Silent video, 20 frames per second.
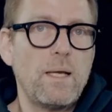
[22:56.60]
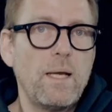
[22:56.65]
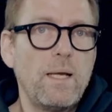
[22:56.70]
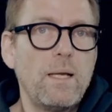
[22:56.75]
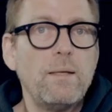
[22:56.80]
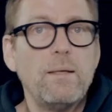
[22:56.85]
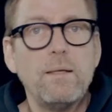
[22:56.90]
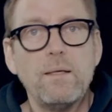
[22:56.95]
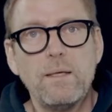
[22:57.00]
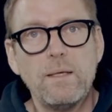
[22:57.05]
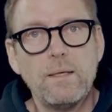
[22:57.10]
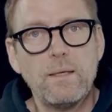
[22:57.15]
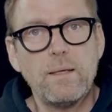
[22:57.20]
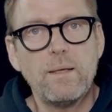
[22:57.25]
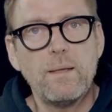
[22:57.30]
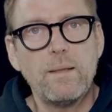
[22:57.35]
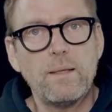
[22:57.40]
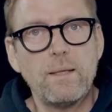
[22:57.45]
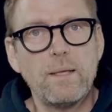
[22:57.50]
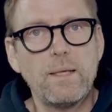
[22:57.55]
and
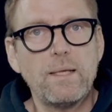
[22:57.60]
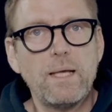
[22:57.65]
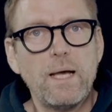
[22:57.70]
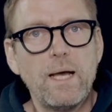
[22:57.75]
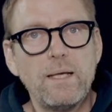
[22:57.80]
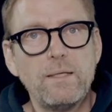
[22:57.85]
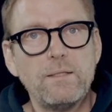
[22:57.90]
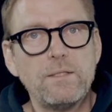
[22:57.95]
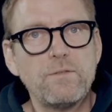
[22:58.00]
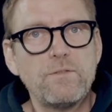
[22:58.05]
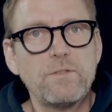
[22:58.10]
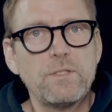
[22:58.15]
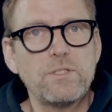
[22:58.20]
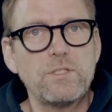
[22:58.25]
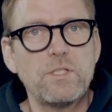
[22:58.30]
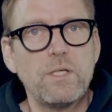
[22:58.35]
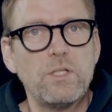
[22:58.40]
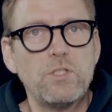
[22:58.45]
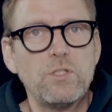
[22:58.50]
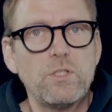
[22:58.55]
an active
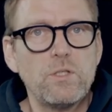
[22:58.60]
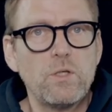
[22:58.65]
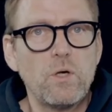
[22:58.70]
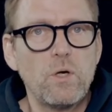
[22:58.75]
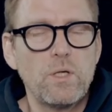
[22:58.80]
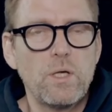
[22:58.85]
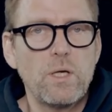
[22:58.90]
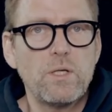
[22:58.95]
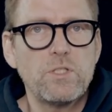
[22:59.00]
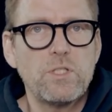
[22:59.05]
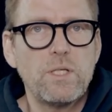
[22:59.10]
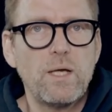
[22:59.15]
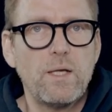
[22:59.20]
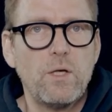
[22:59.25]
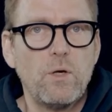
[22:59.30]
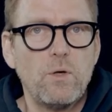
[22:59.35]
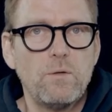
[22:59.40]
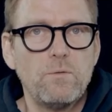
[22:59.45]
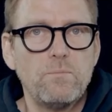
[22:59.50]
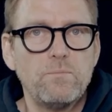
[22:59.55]
discussion on our
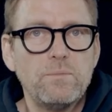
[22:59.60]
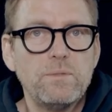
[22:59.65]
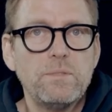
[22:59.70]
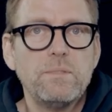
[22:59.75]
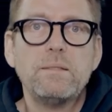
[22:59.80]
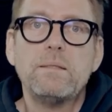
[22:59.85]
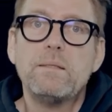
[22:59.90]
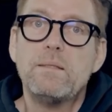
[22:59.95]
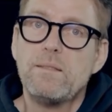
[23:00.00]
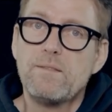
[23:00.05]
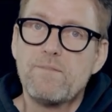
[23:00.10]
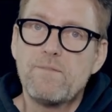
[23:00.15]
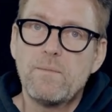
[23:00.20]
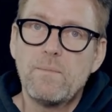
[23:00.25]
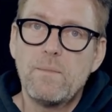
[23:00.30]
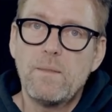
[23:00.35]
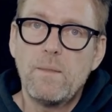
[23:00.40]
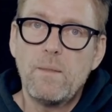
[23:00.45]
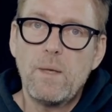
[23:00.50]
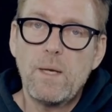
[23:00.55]
channel.
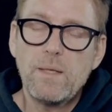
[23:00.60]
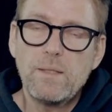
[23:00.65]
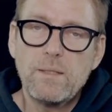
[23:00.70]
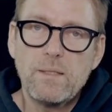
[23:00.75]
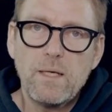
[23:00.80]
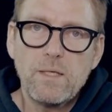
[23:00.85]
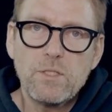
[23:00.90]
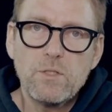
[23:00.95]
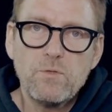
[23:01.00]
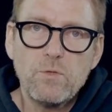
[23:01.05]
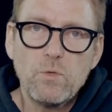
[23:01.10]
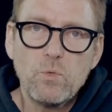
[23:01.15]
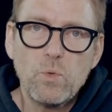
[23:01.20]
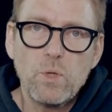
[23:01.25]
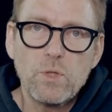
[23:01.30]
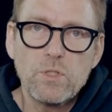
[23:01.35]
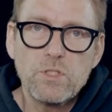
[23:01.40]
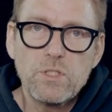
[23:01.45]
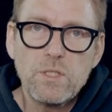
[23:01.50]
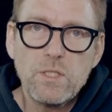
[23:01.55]
I thank you for
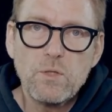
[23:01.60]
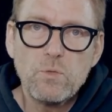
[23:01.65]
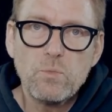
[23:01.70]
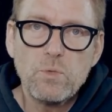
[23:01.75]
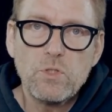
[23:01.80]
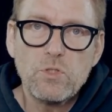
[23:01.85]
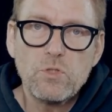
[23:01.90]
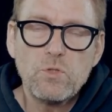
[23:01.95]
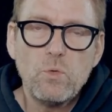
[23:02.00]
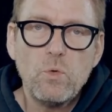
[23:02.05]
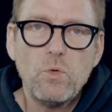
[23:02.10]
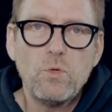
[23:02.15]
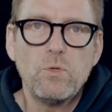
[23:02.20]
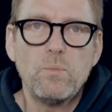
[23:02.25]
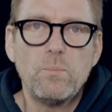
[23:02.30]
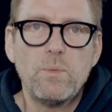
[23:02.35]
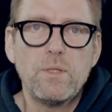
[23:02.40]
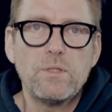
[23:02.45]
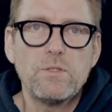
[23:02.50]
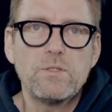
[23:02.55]
watching and wish you all the
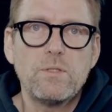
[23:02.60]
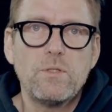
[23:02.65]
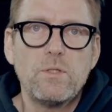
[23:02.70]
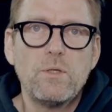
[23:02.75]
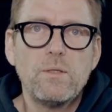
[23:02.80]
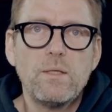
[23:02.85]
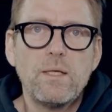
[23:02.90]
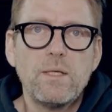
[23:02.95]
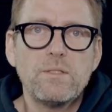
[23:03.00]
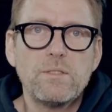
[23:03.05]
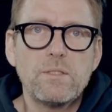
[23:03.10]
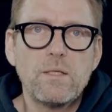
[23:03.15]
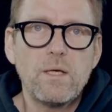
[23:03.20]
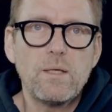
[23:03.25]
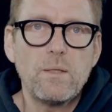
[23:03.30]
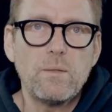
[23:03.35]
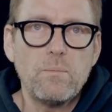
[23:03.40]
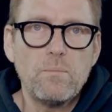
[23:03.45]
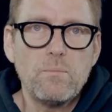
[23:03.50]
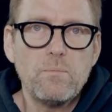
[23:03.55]
best until next time.